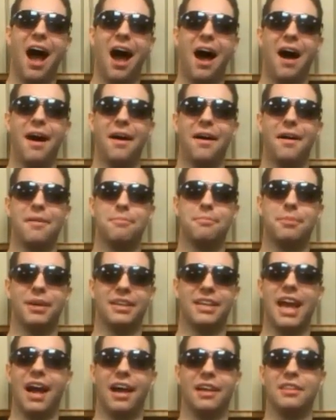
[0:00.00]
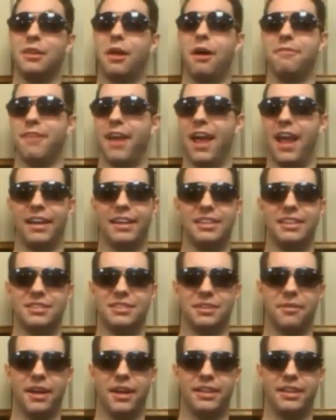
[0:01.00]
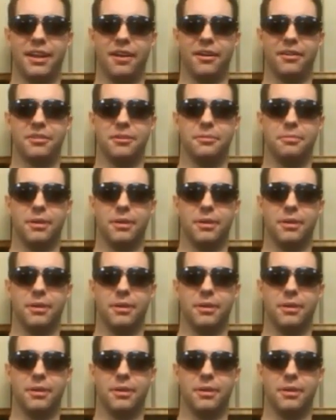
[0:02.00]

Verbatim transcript: Uh, but yeah, I love Hank. He's a great character.